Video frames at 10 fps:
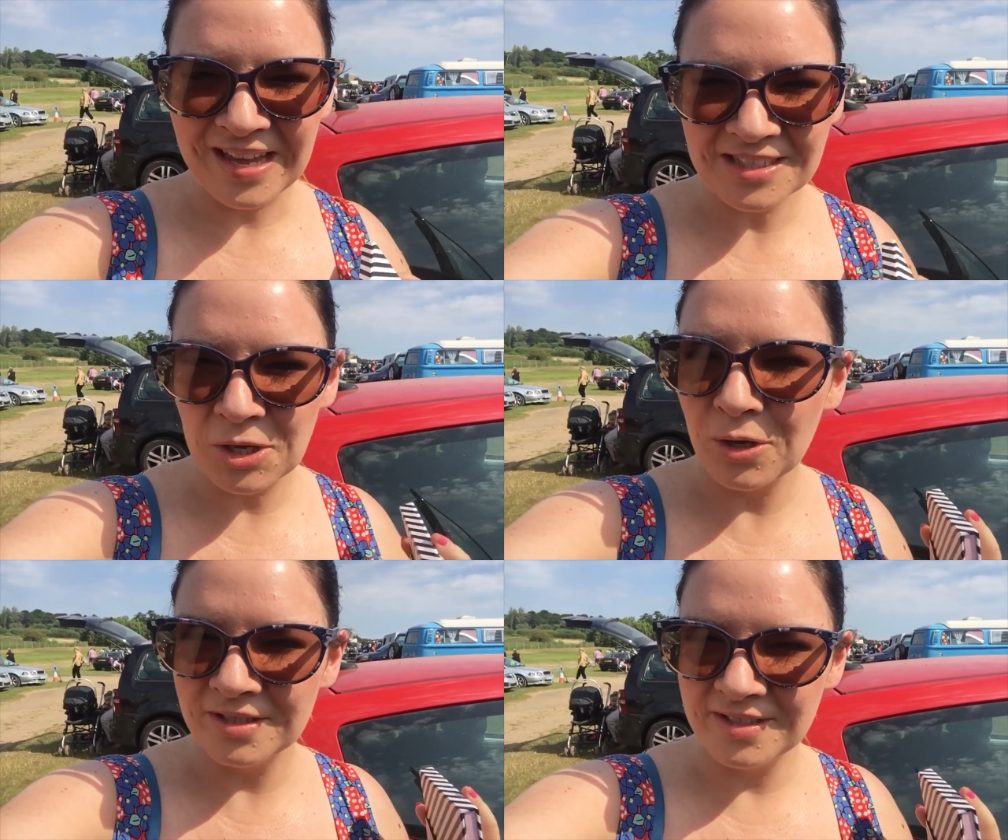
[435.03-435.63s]
I think it's
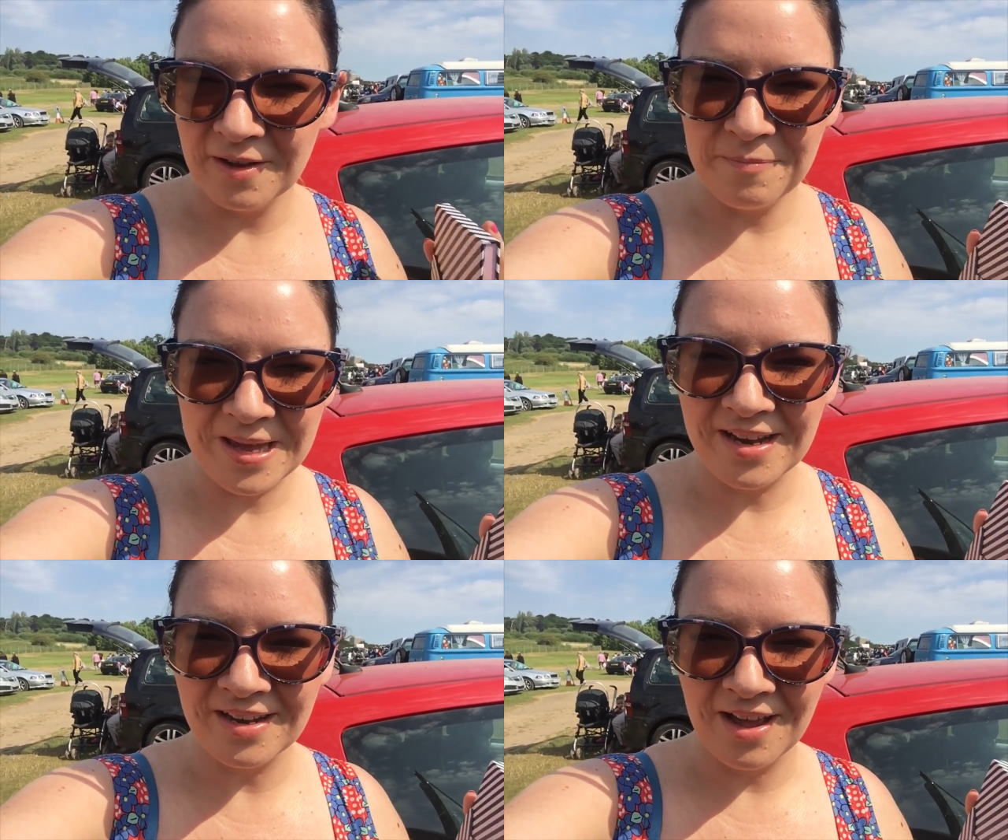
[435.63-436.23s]
the hottest I've
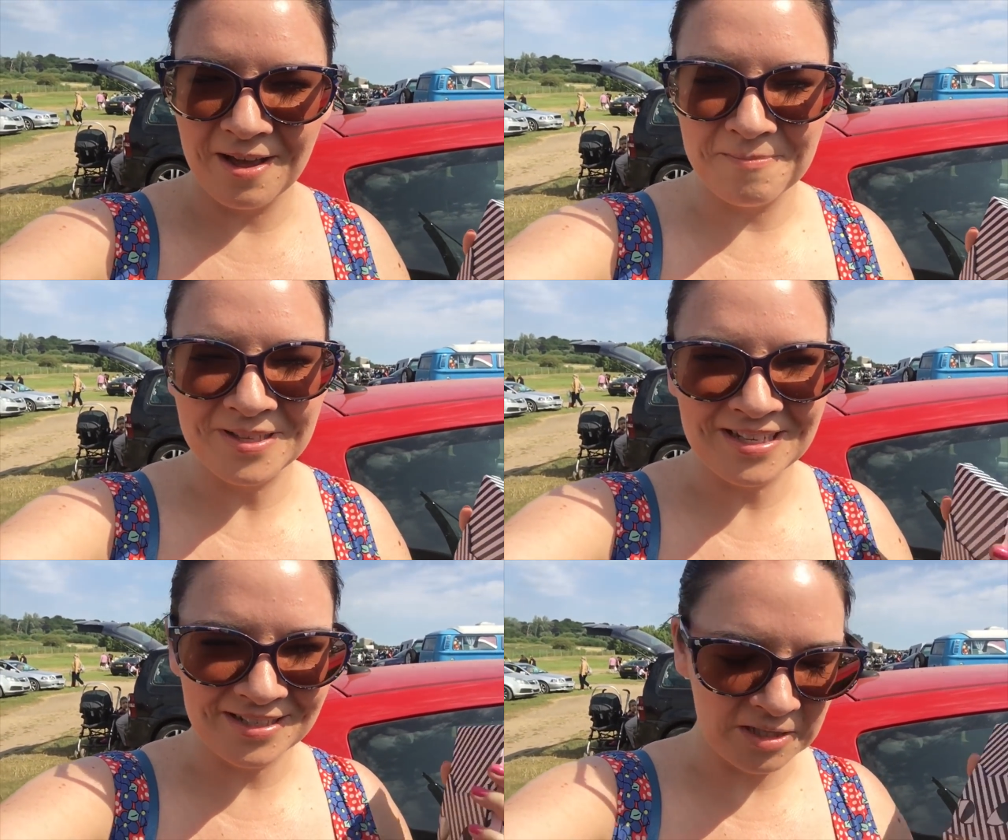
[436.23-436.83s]
been
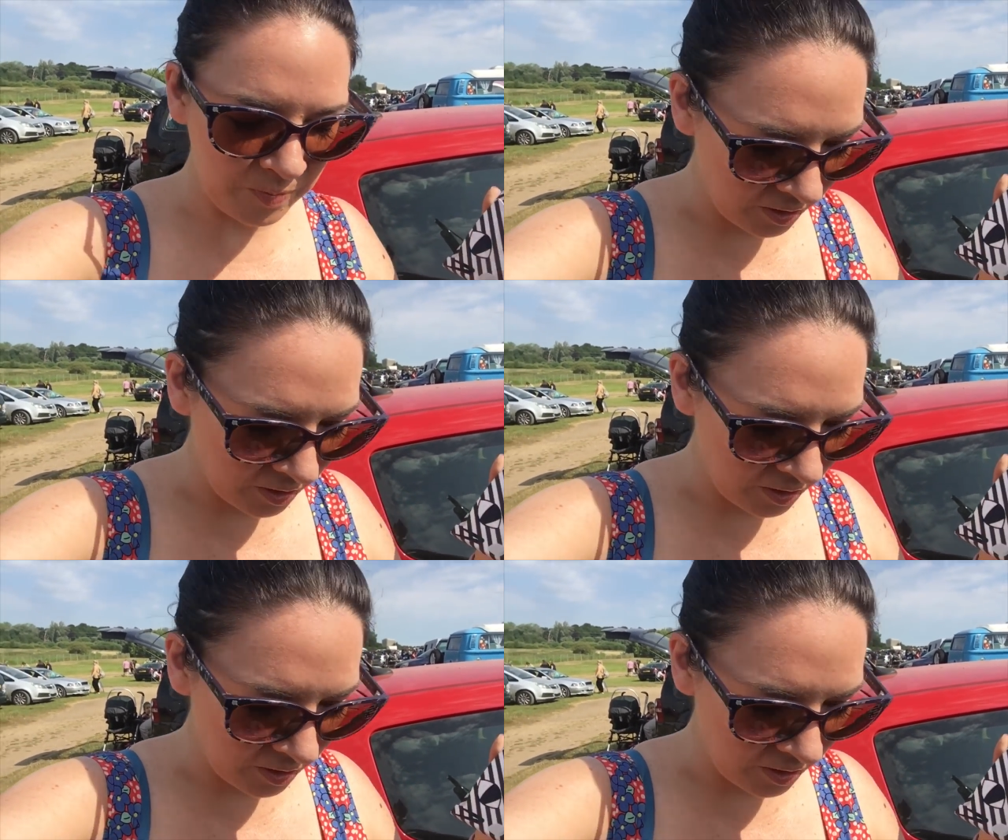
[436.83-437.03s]
um, since this